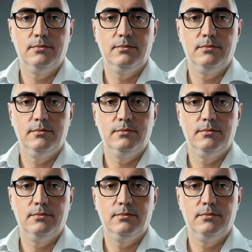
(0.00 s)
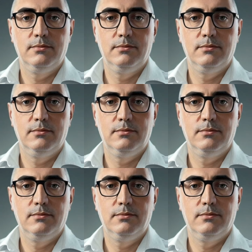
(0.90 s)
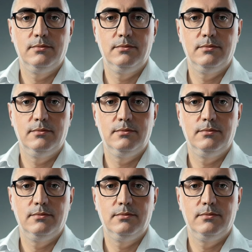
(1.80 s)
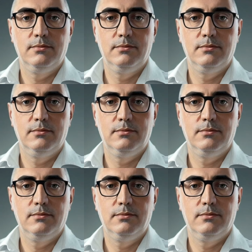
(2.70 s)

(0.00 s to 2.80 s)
The face doesn't move, so there is nothing to read.